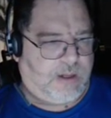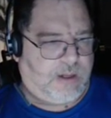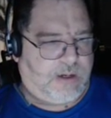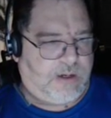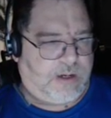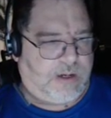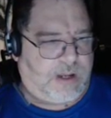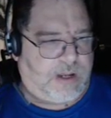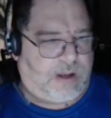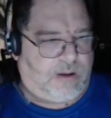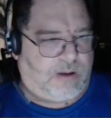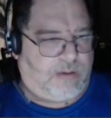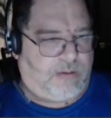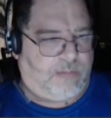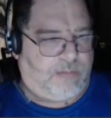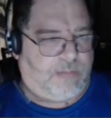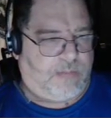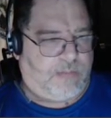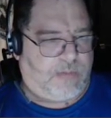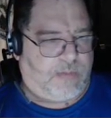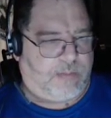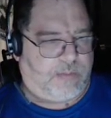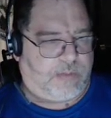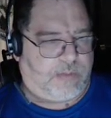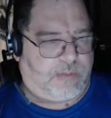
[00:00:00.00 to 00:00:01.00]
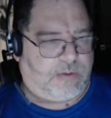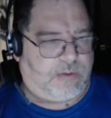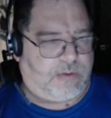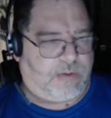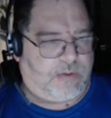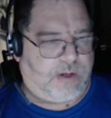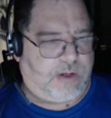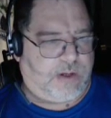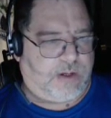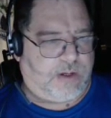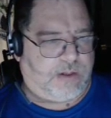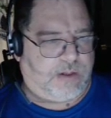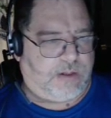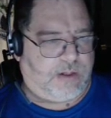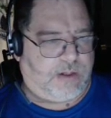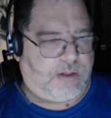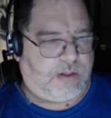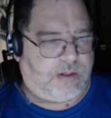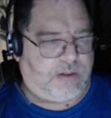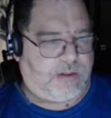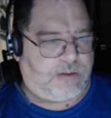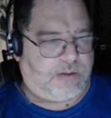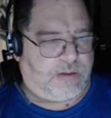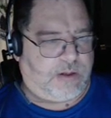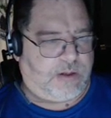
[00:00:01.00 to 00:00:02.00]
Now I'm going to go ahead
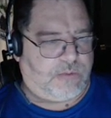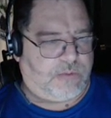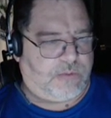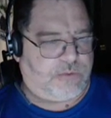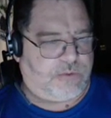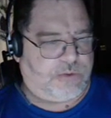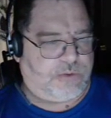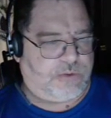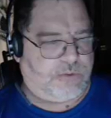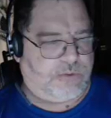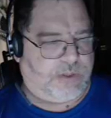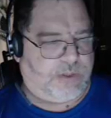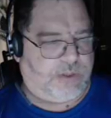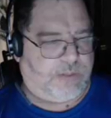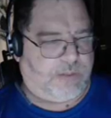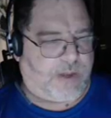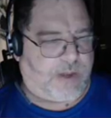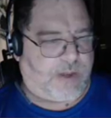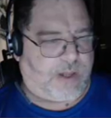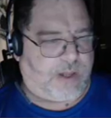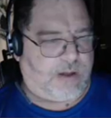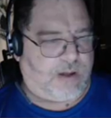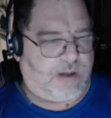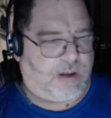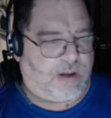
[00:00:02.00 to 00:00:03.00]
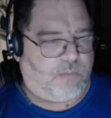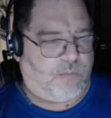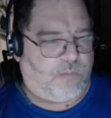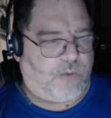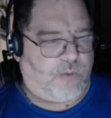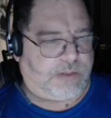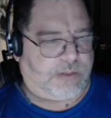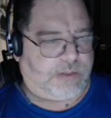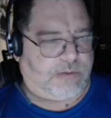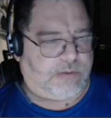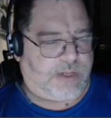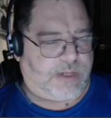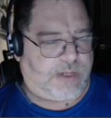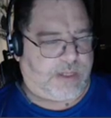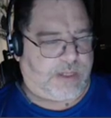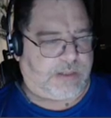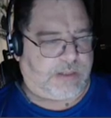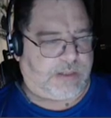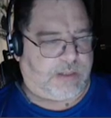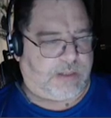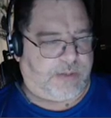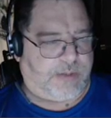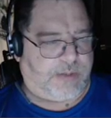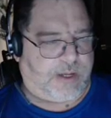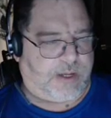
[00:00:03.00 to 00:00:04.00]
and go to the Polygon Western
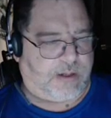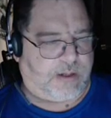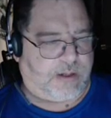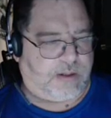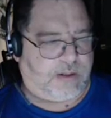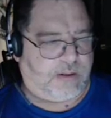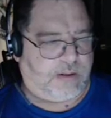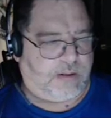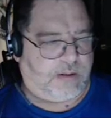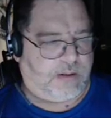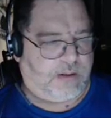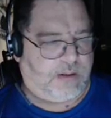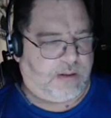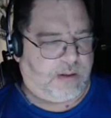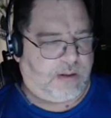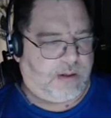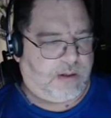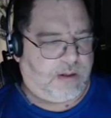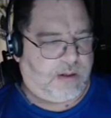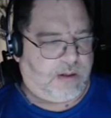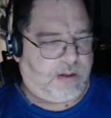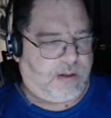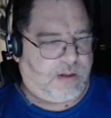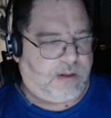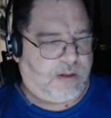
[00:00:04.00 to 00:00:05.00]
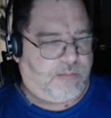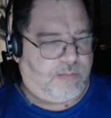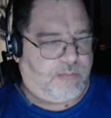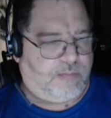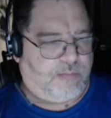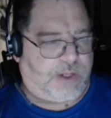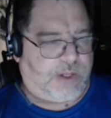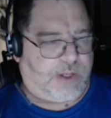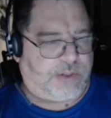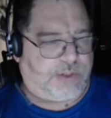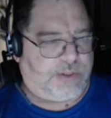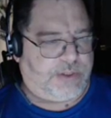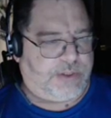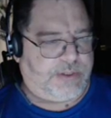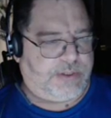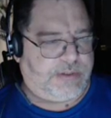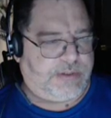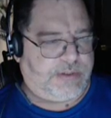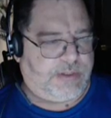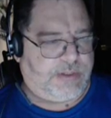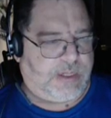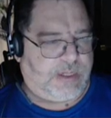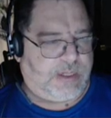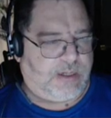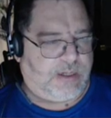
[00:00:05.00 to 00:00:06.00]
asset pack, meshes,
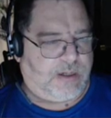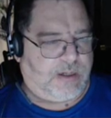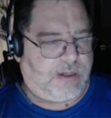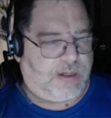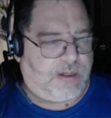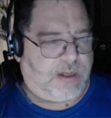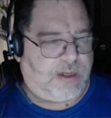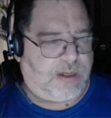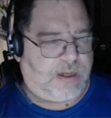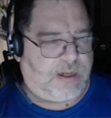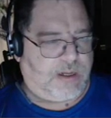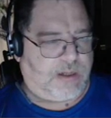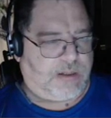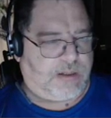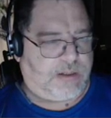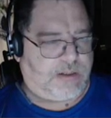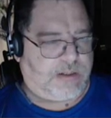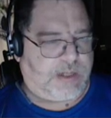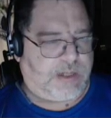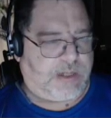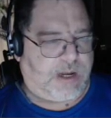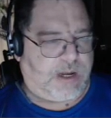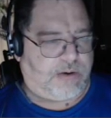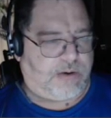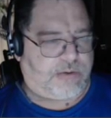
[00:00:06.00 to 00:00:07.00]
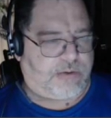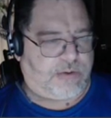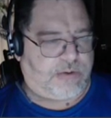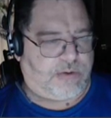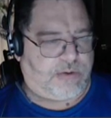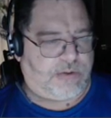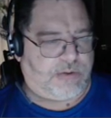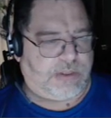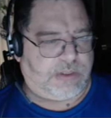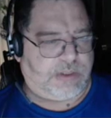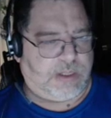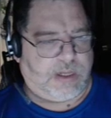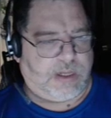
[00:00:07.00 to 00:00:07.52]
and characters.